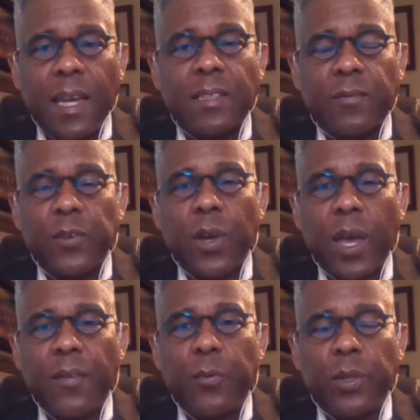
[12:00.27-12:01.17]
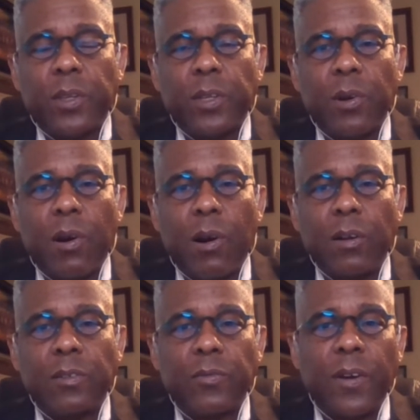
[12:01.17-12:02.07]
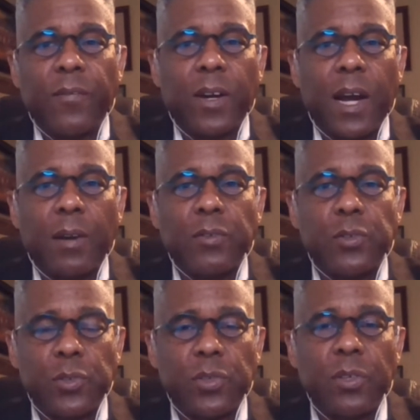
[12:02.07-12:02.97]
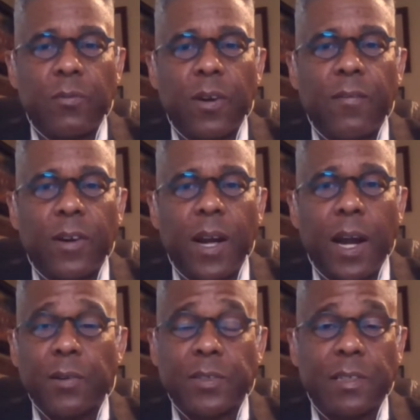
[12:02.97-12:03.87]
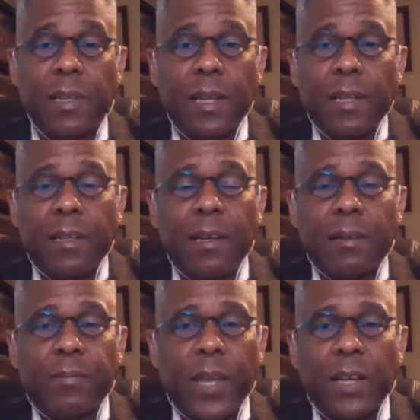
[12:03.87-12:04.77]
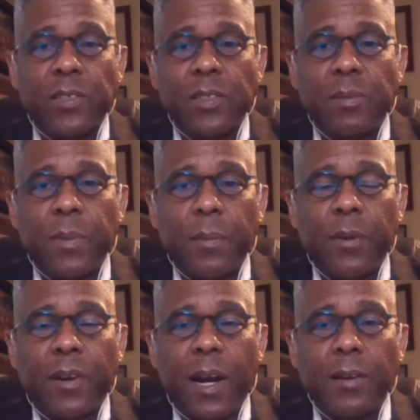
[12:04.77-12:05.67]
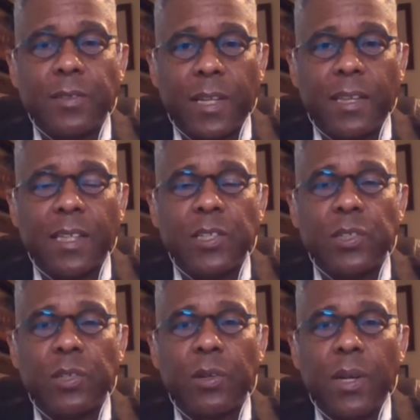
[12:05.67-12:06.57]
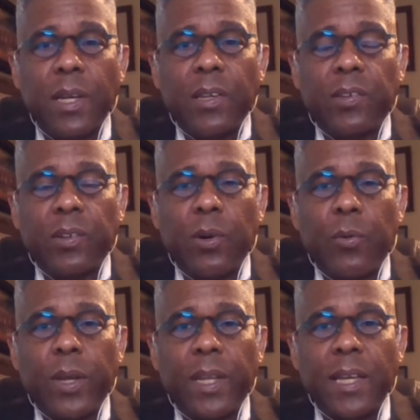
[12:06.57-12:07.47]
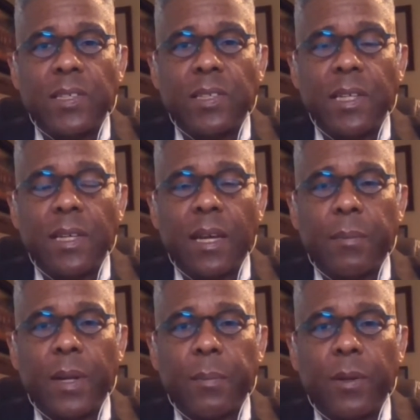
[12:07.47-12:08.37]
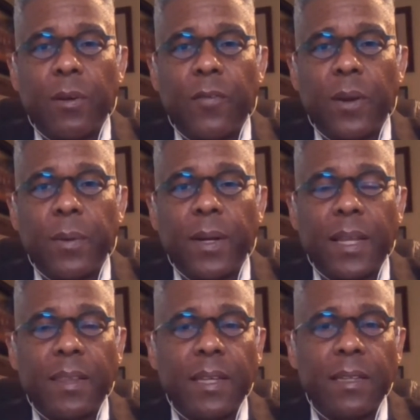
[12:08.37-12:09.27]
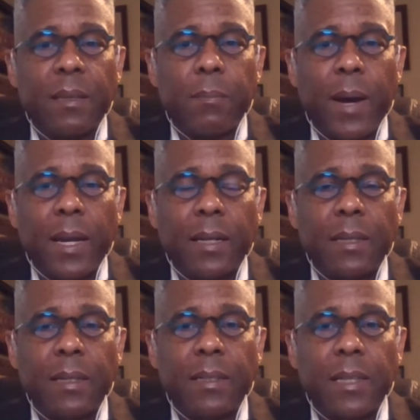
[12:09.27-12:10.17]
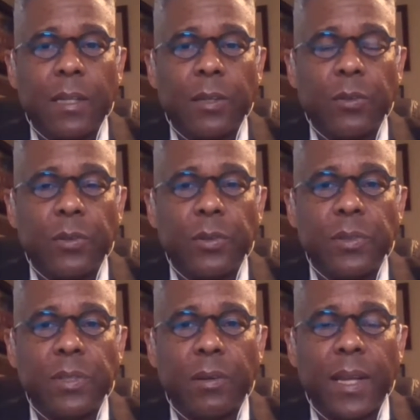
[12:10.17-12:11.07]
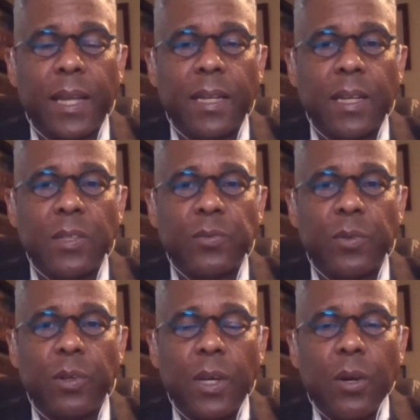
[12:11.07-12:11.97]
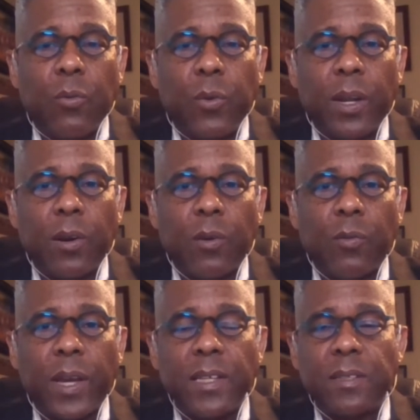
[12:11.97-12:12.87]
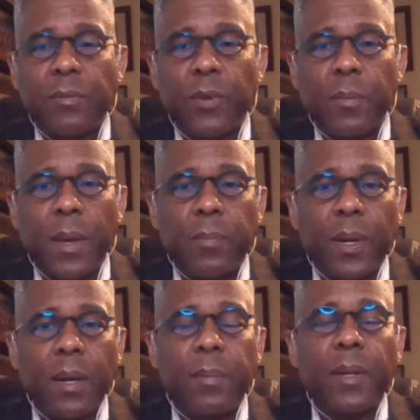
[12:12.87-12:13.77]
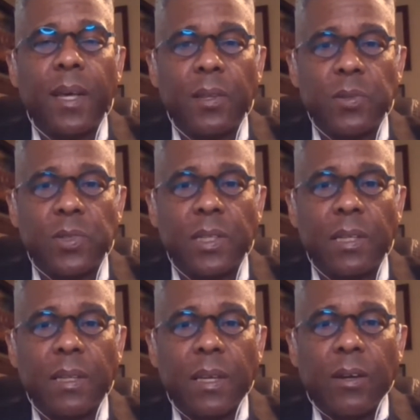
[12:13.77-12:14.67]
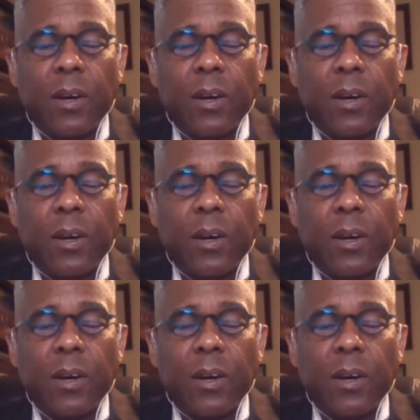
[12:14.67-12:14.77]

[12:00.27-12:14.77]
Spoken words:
yes, if you have it within your heart to run for Congress, you should run for Congress. And look, now she's a member of Congress, and I think she'll still win that seat coming up in November. And I think that Monica De La Cruz Hernandez will win her race, and we may pick up another seat